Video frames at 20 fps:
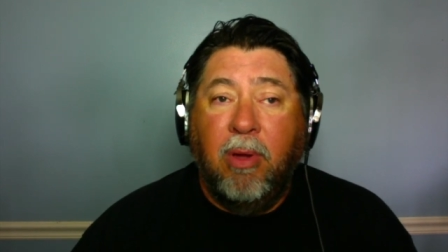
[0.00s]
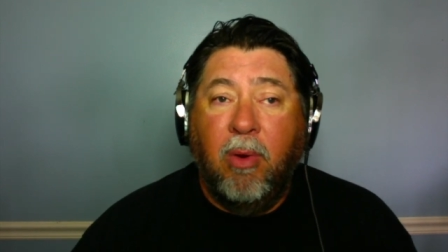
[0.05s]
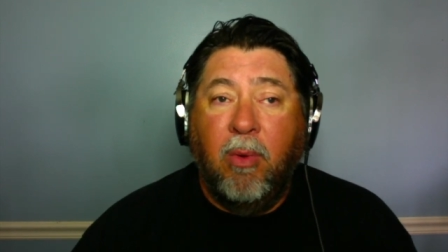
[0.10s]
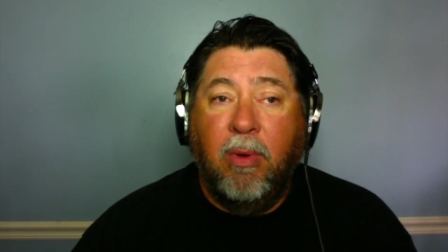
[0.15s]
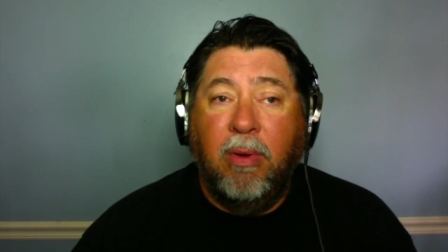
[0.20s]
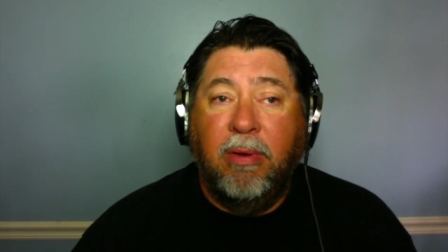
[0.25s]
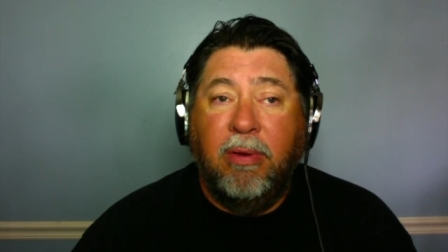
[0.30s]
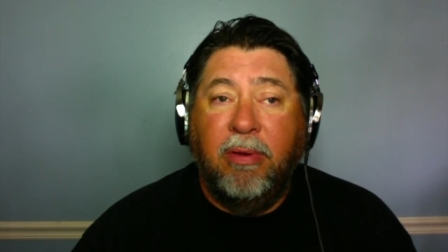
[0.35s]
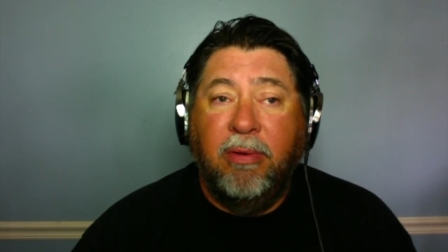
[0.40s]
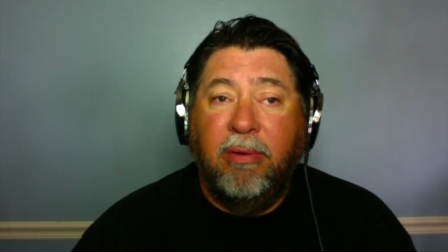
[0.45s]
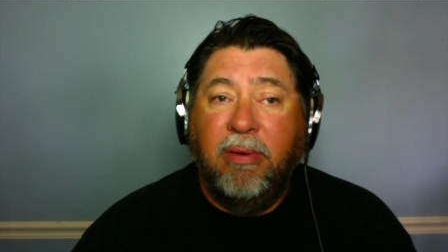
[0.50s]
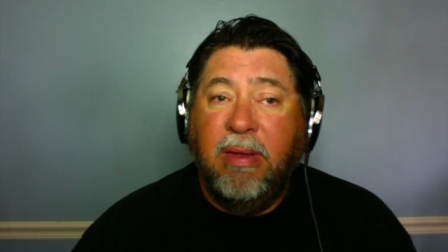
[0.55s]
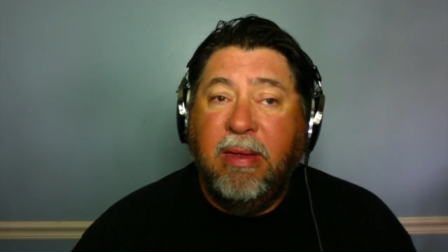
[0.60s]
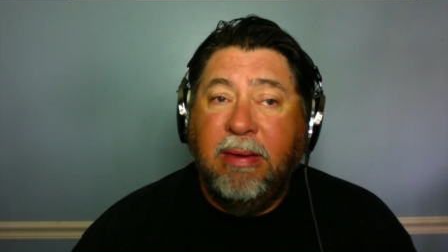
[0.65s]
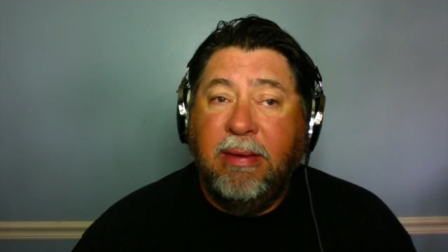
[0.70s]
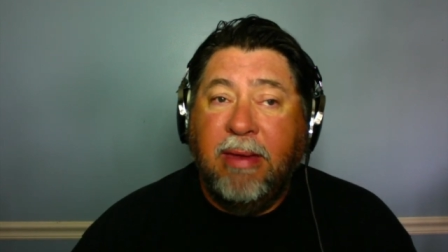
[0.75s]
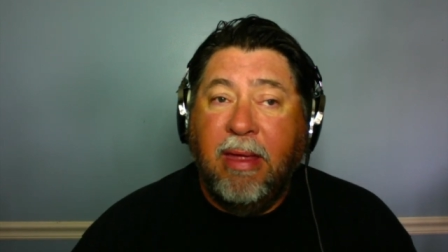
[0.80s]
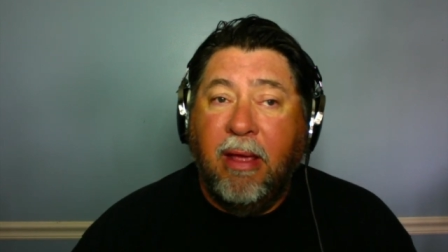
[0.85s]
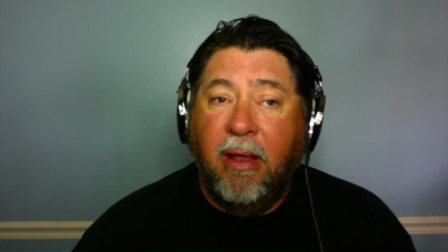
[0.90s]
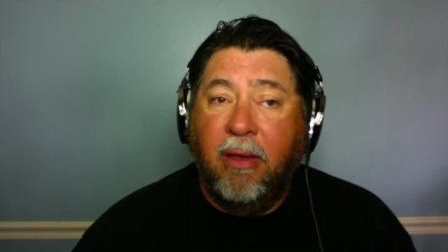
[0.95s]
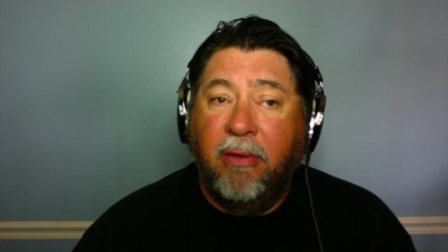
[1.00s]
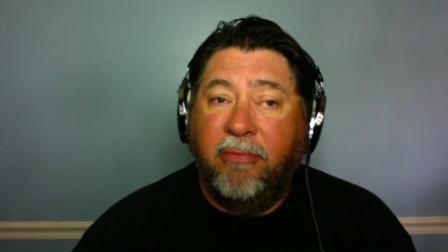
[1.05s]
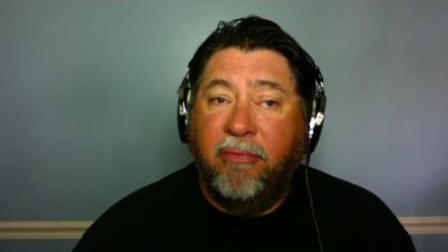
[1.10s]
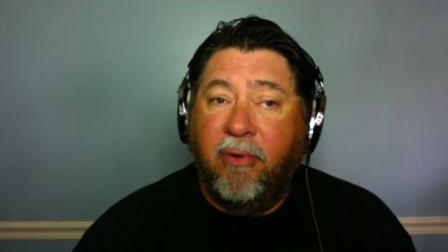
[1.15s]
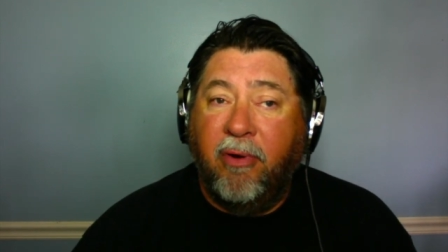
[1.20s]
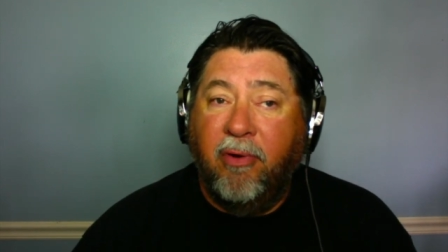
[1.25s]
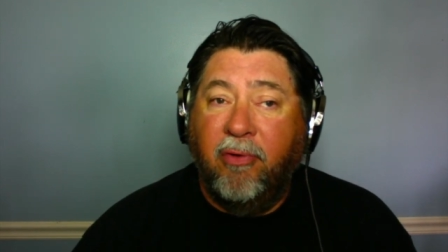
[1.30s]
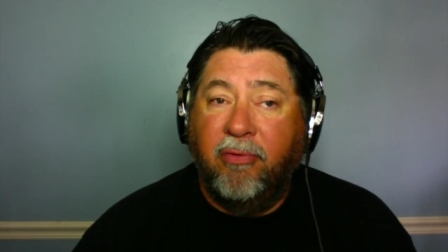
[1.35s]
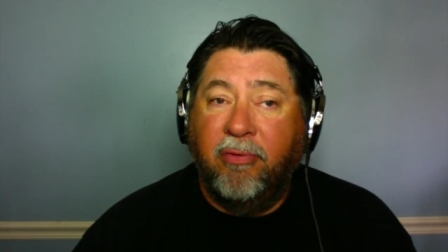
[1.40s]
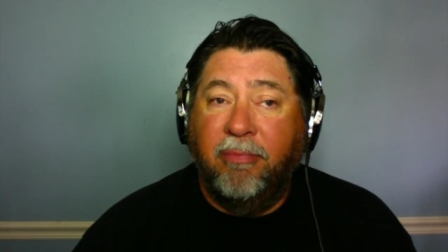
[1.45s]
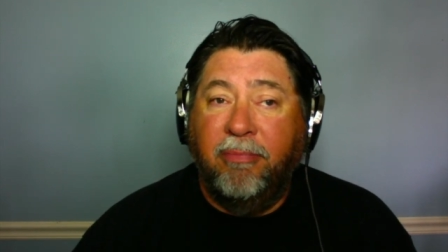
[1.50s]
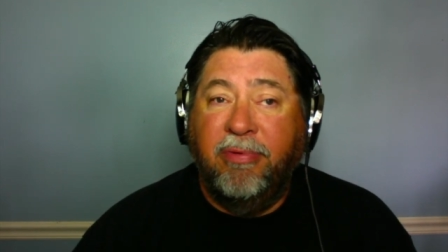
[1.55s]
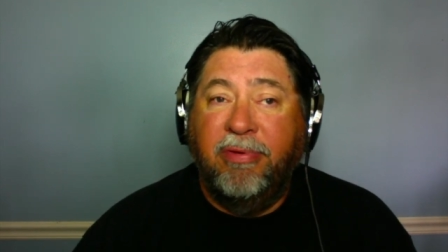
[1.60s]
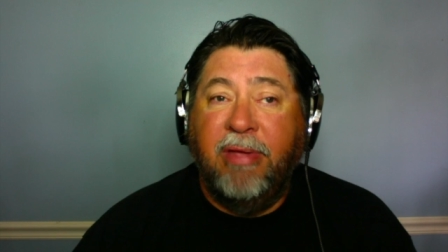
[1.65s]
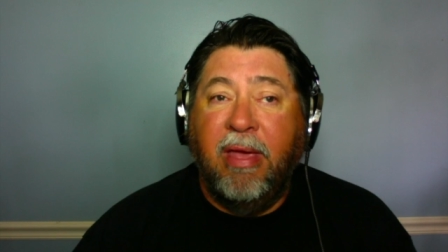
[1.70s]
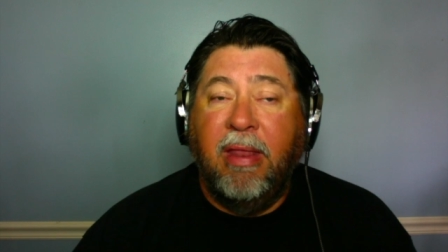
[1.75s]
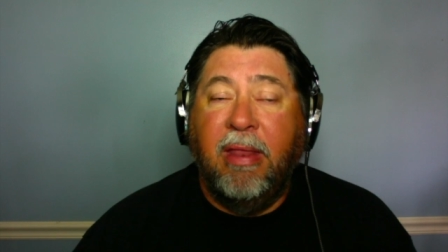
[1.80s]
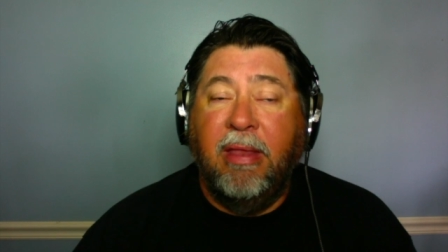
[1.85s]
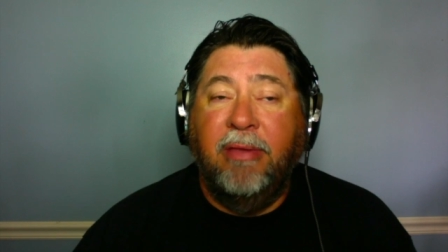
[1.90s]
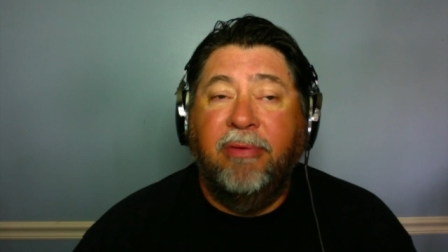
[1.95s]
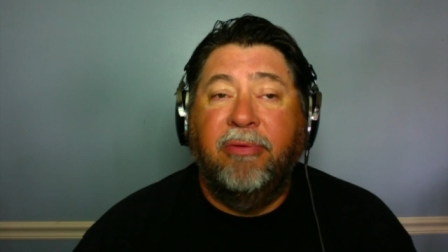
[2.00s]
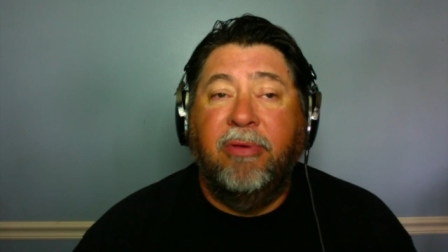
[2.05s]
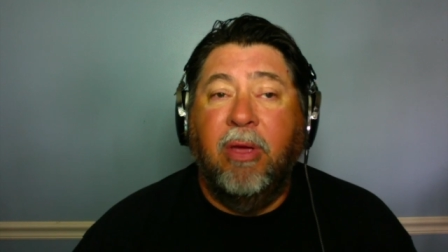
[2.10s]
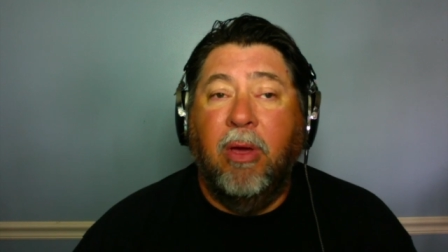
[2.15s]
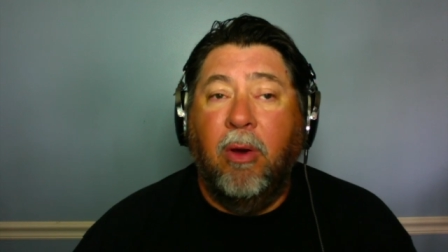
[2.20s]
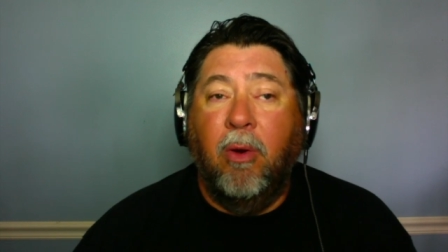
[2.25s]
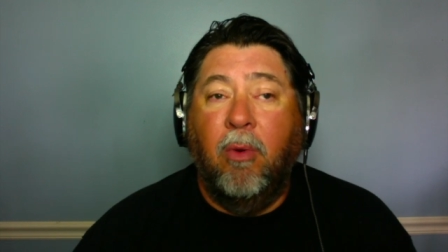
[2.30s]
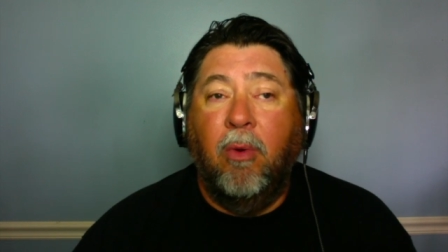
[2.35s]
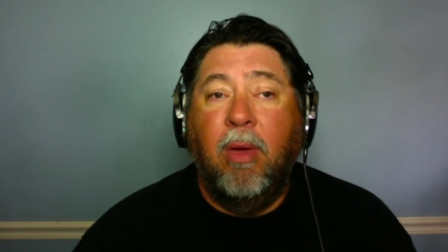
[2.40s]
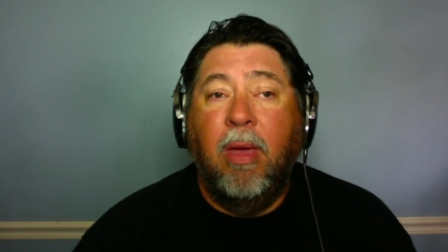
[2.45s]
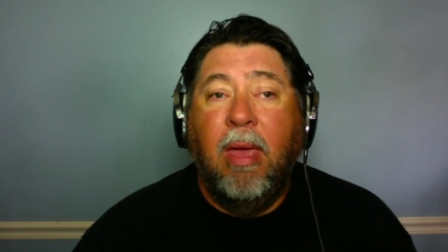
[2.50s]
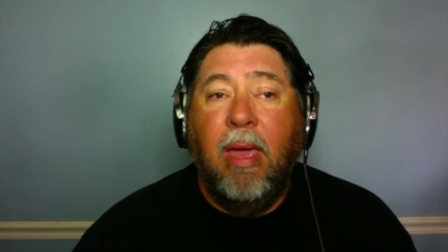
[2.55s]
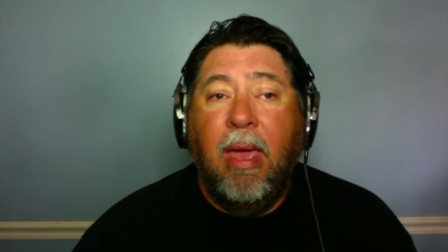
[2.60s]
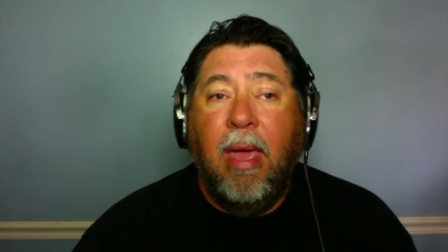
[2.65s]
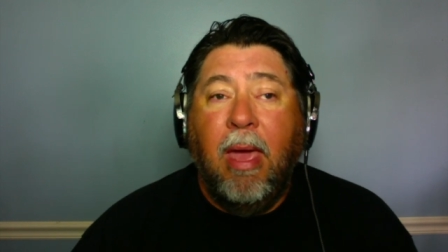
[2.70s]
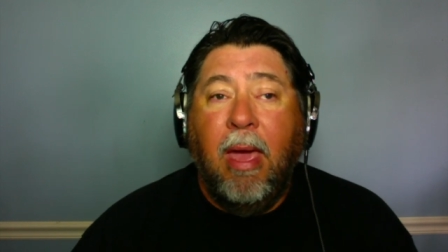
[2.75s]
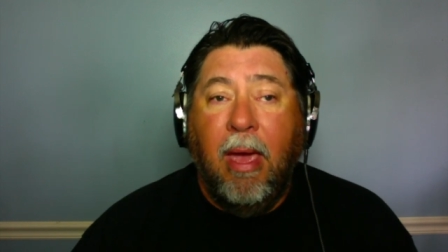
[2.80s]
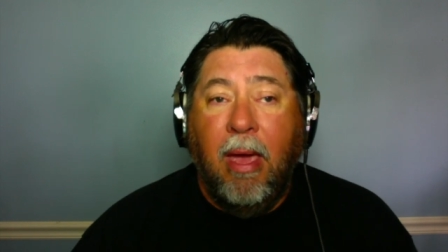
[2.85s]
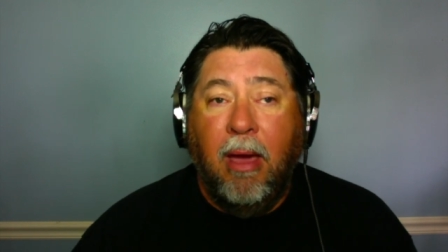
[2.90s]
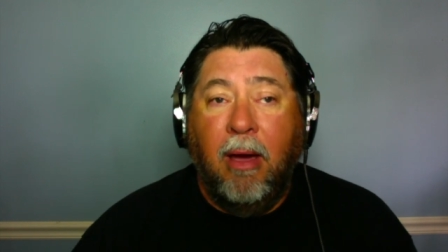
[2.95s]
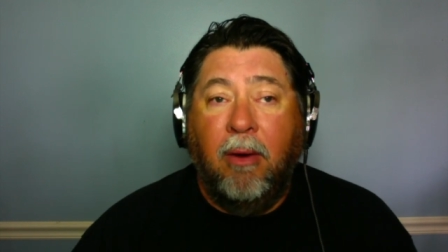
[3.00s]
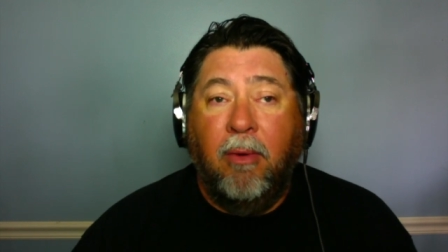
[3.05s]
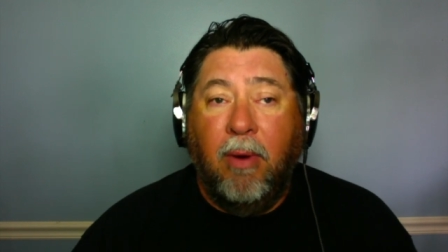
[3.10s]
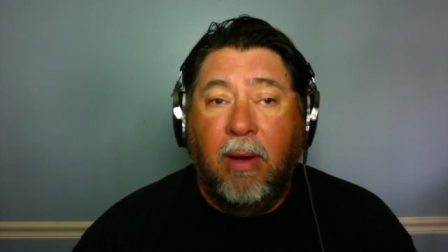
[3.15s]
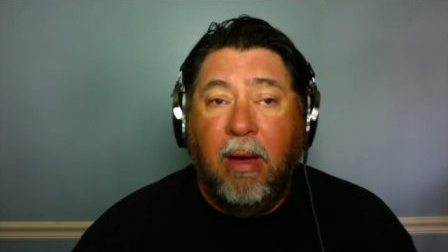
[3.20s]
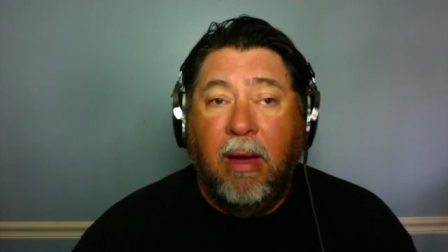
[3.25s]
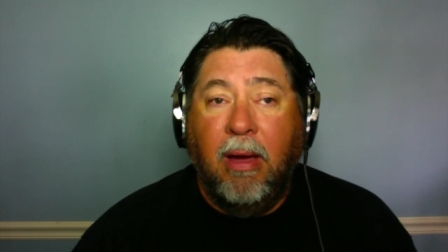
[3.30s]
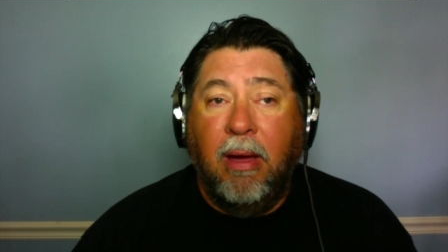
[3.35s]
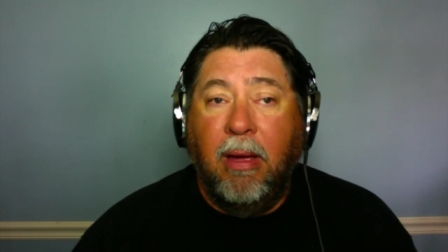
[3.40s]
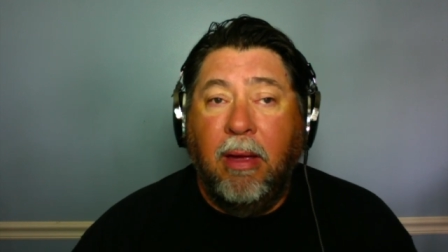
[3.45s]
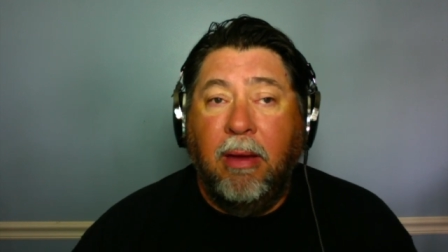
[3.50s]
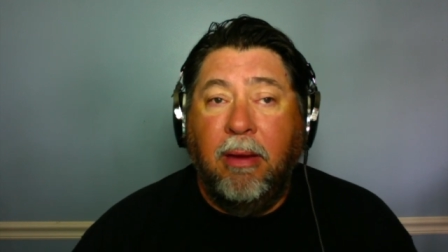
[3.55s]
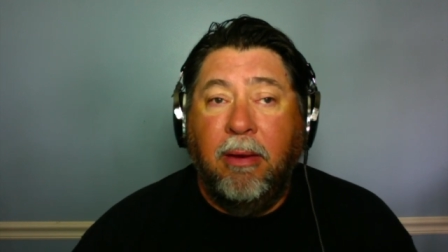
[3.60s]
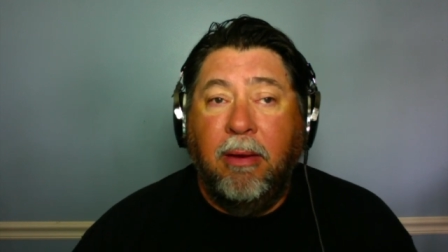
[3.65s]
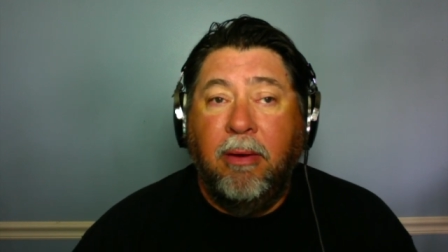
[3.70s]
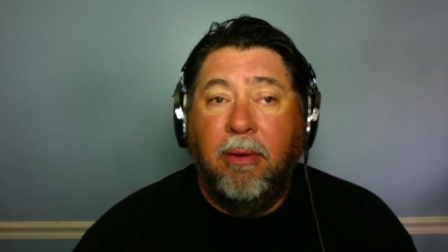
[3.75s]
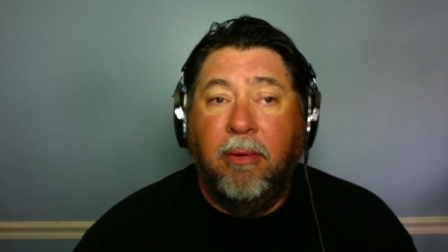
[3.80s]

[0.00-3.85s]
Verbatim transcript: go into detail as far as some settings go how I